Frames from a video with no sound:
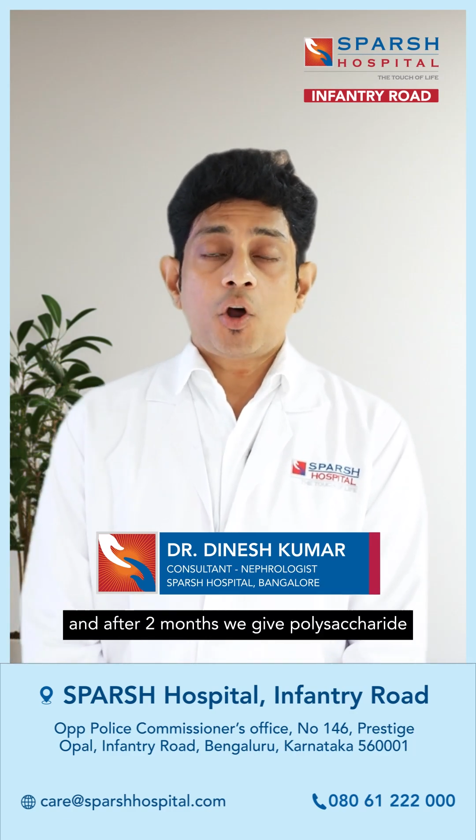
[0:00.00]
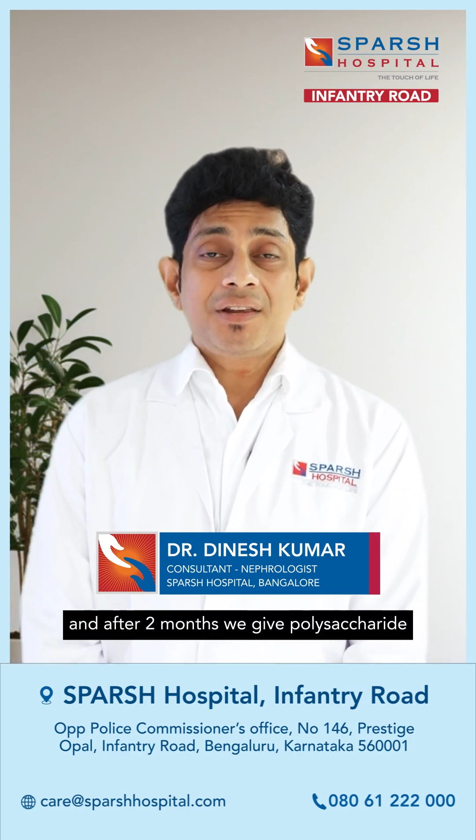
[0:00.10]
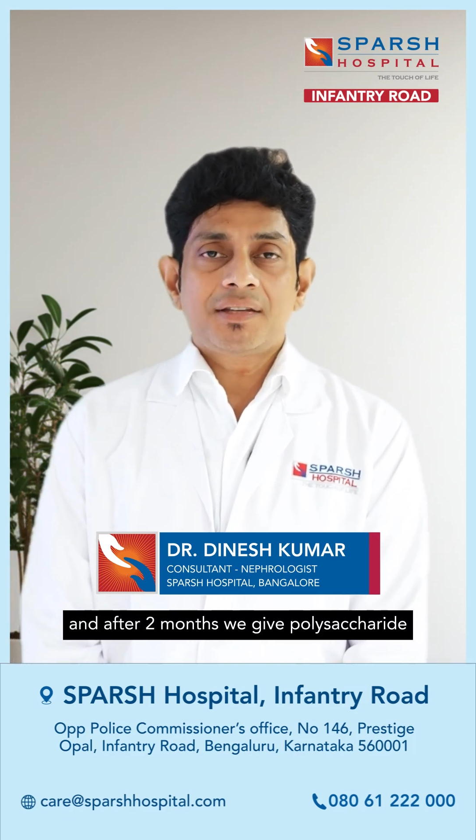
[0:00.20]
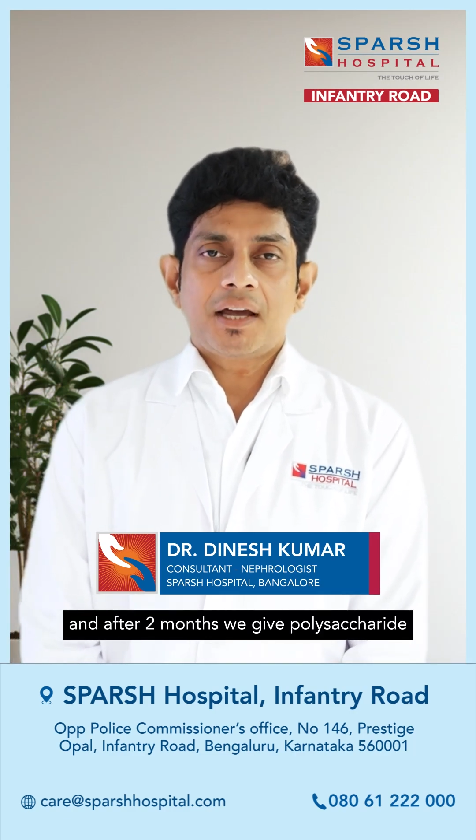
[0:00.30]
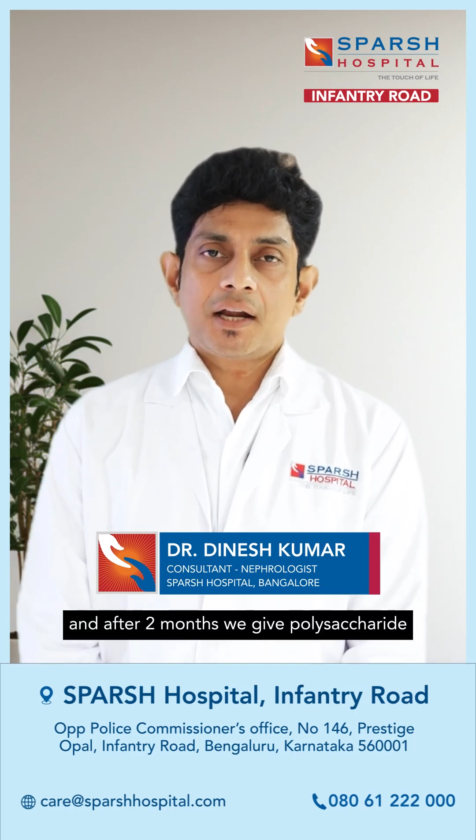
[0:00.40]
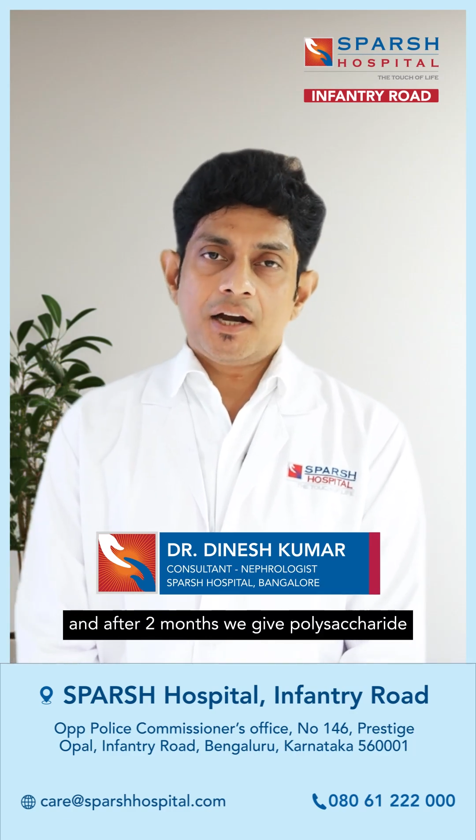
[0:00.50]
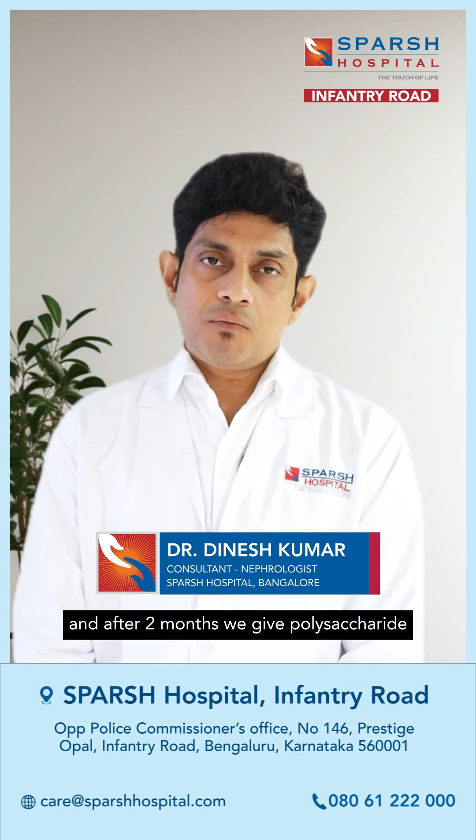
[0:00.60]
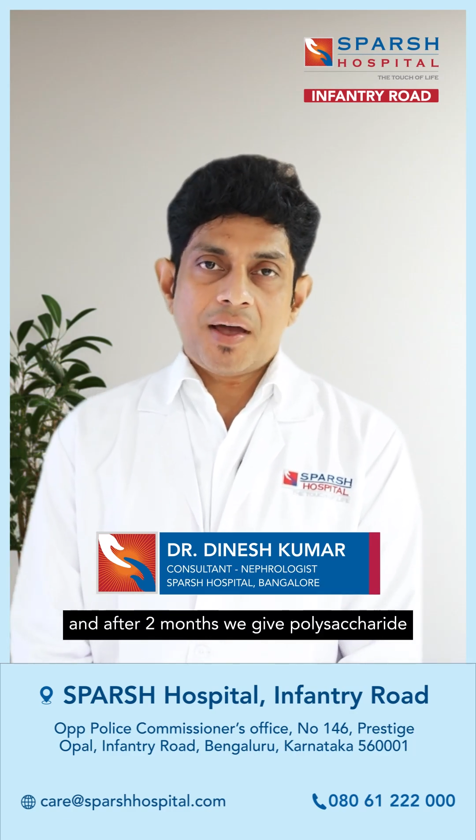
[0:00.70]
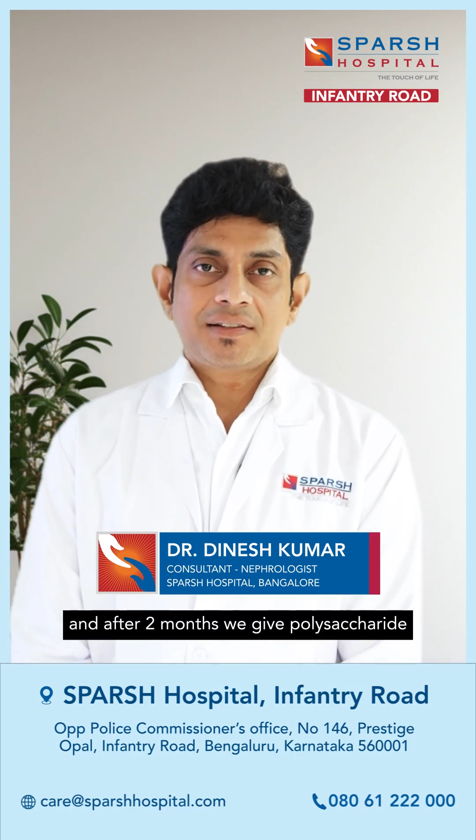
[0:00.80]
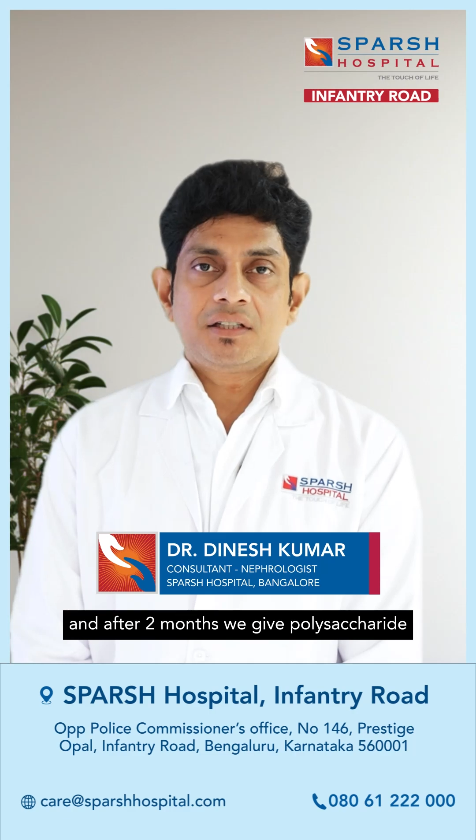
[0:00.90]

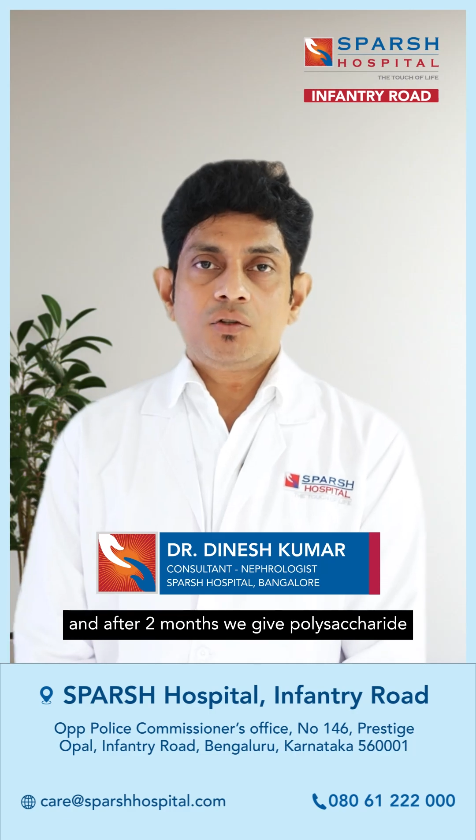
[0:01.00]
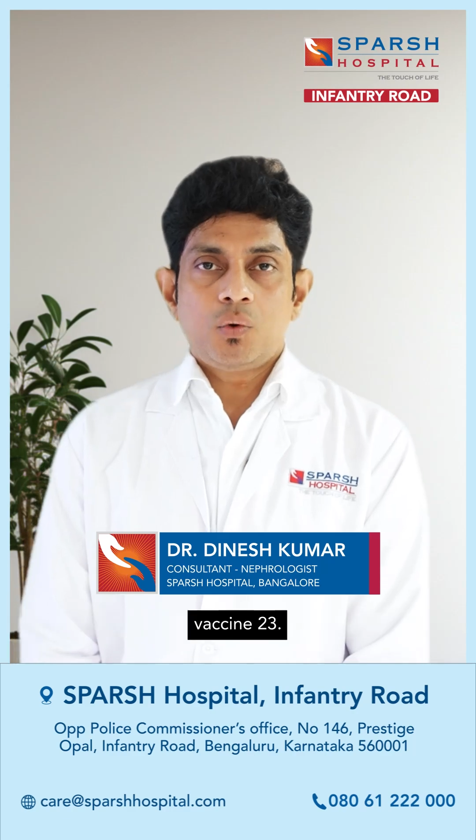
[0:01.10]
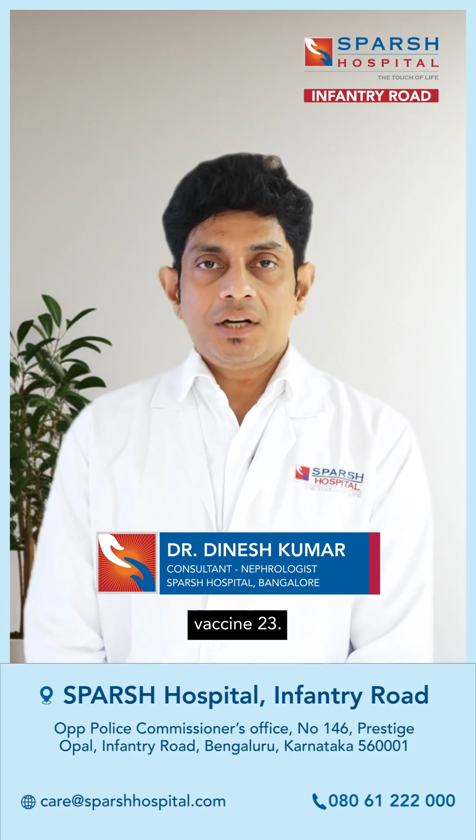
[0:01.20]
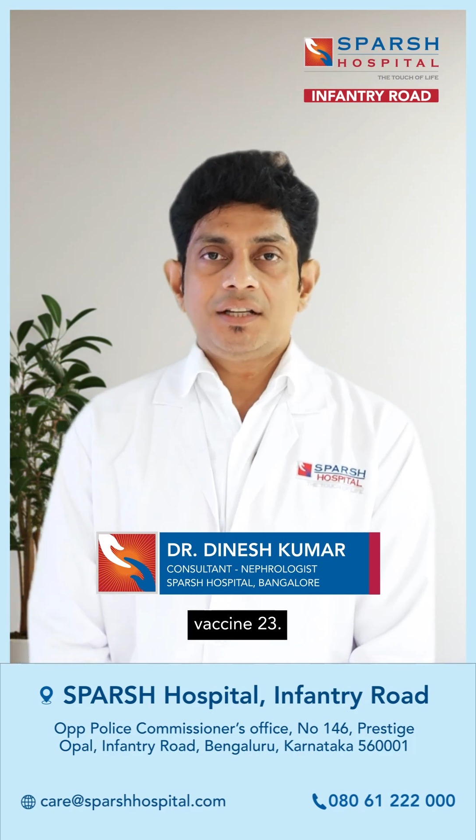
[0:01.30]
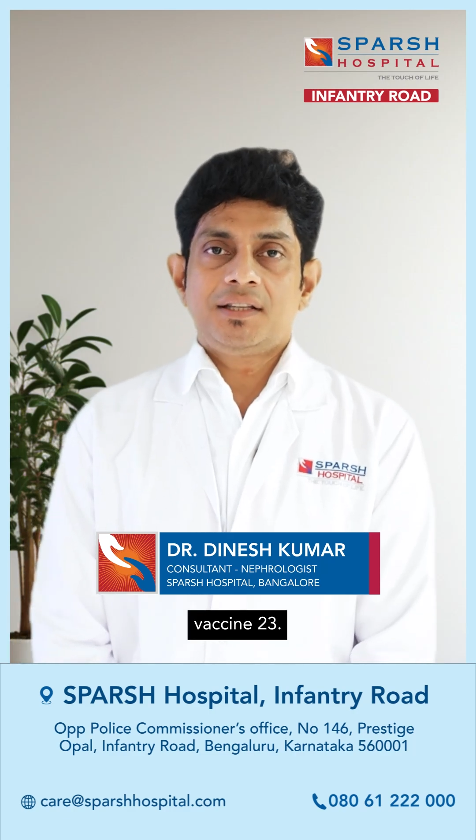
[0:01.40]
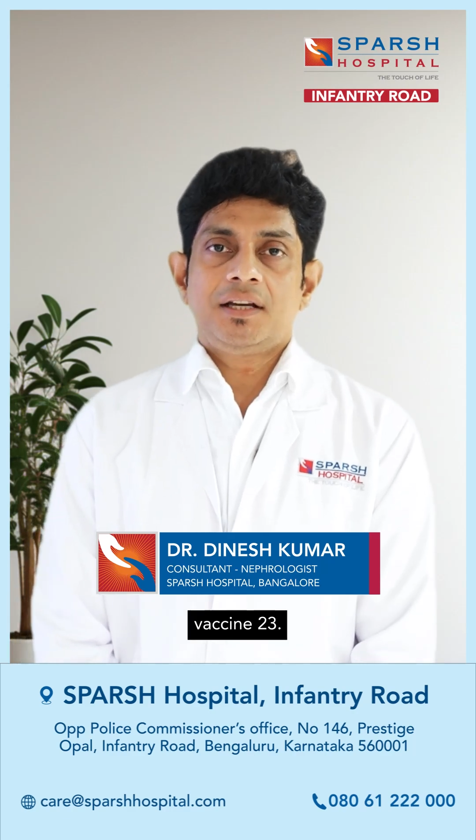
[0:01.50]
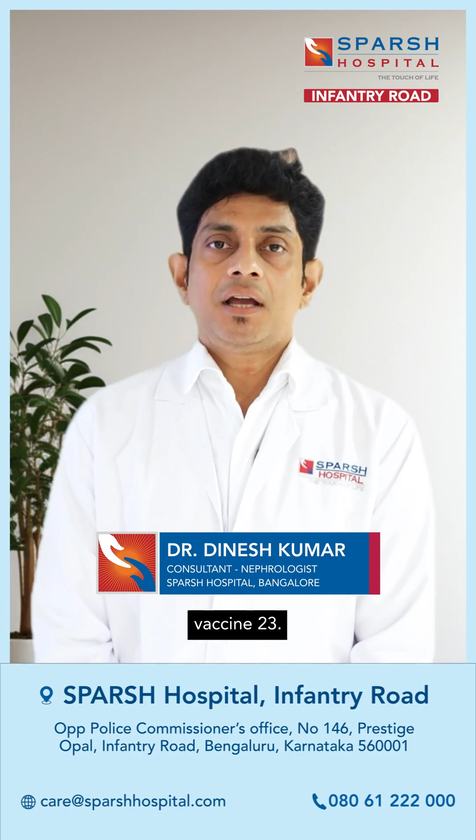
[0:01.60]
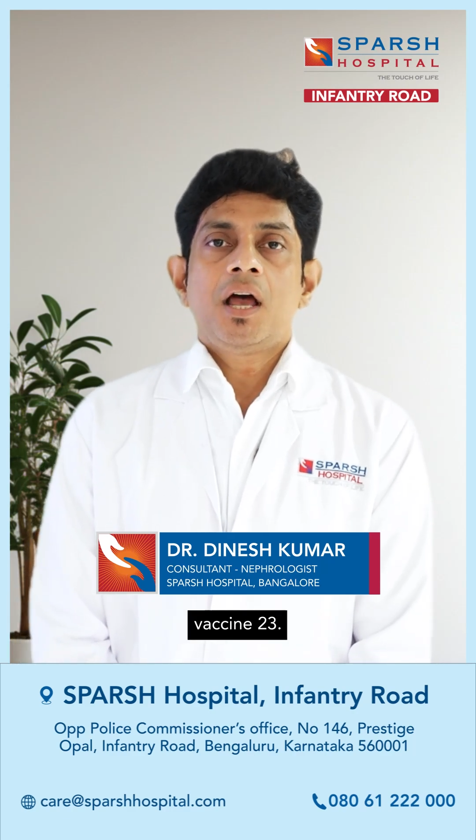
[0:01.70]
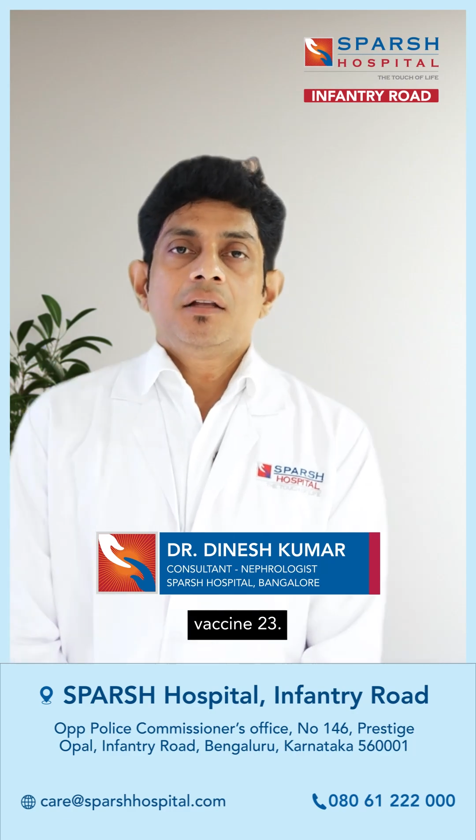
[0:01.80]
polysaccharide vaccine 23.